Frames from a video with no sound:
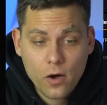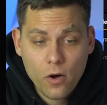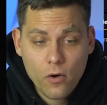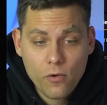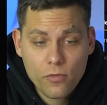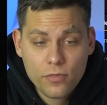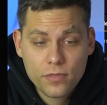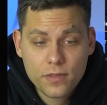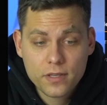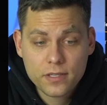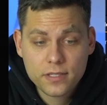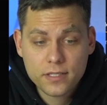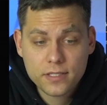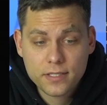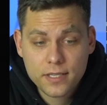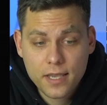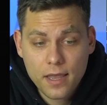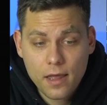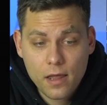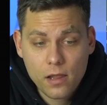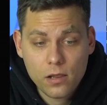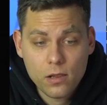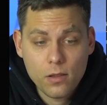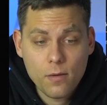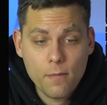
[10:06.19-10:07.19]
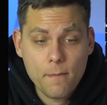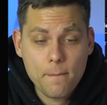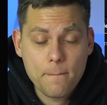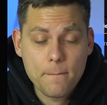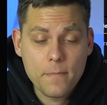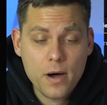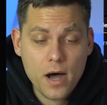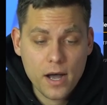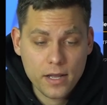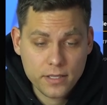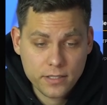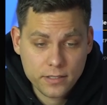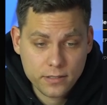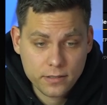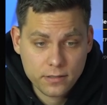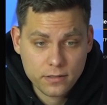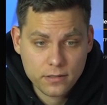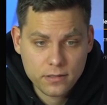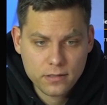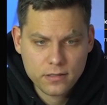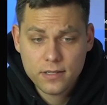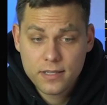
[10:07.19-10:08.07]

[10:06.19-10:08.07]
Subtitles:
on the sell button.